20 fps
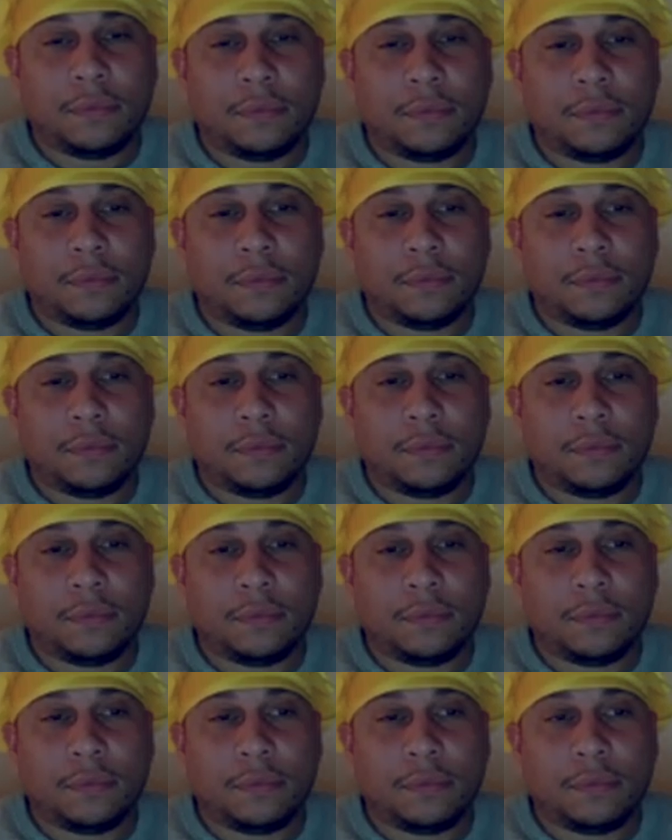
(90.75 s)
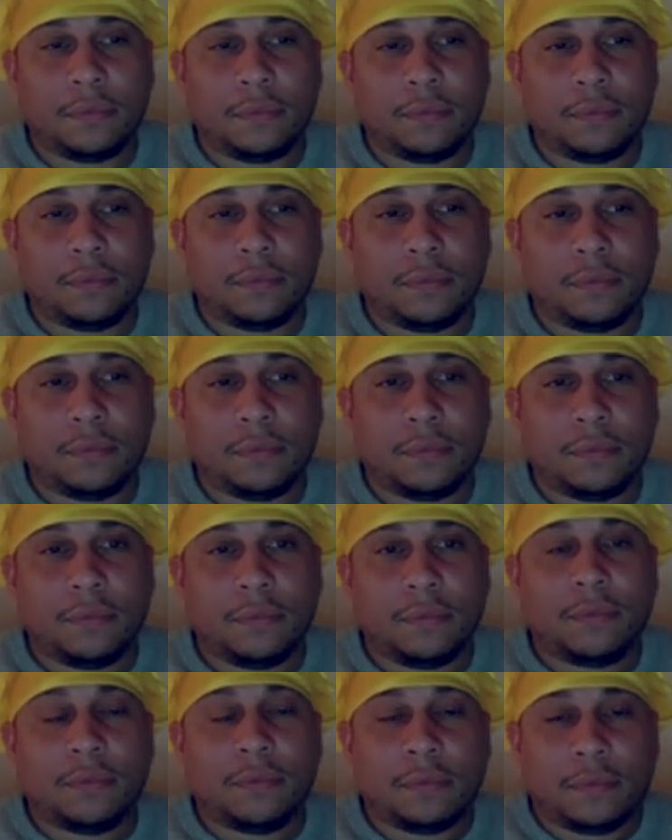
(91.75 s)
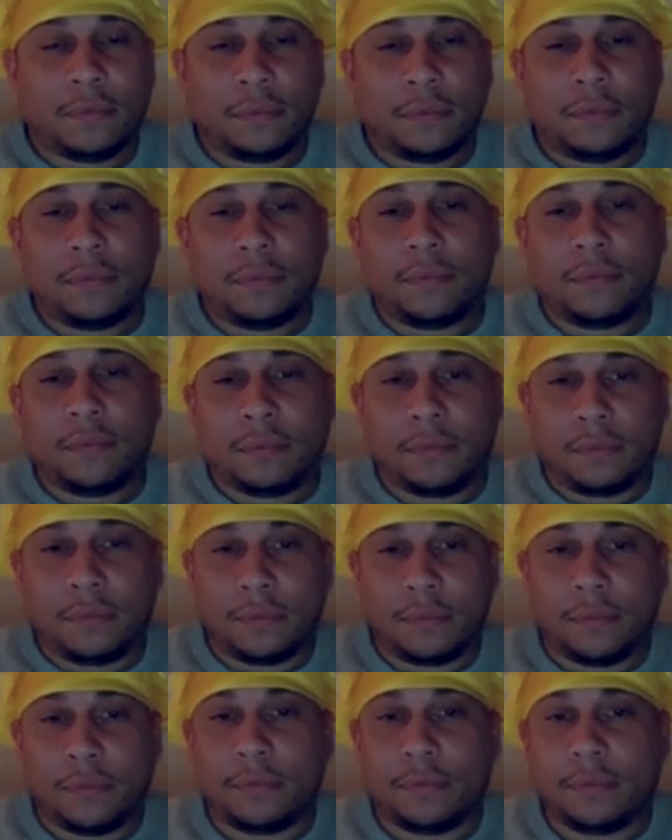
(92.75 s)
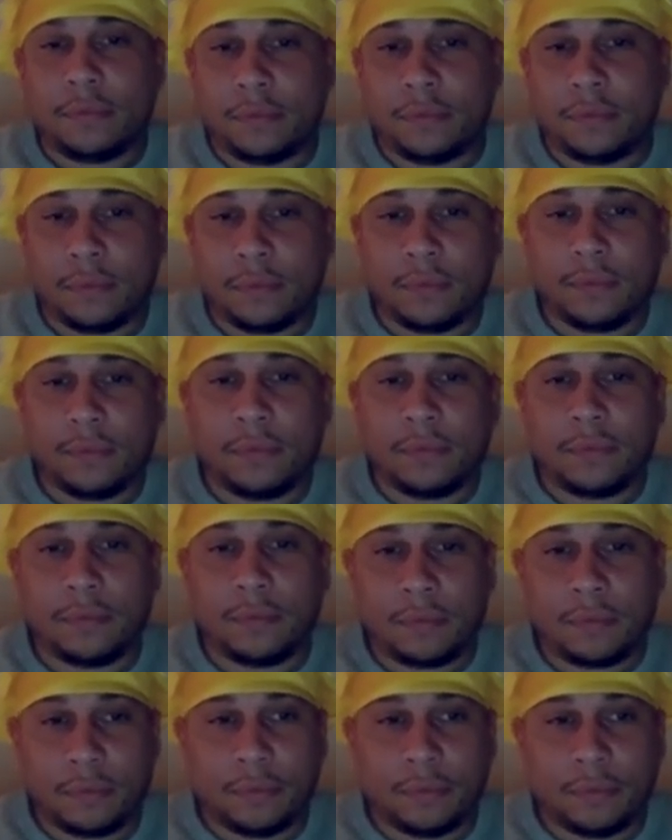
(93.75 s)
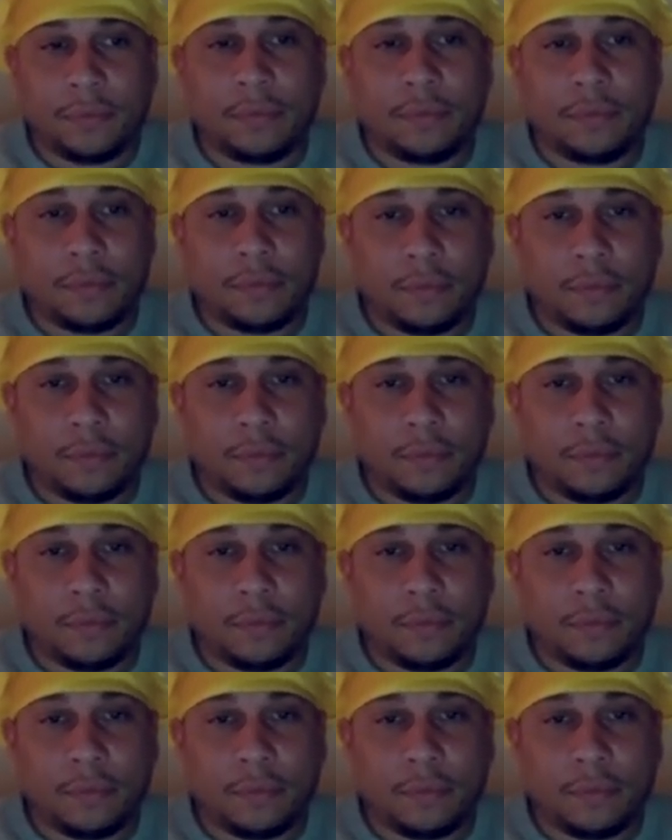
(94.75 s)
No words are spoken by the person on screen.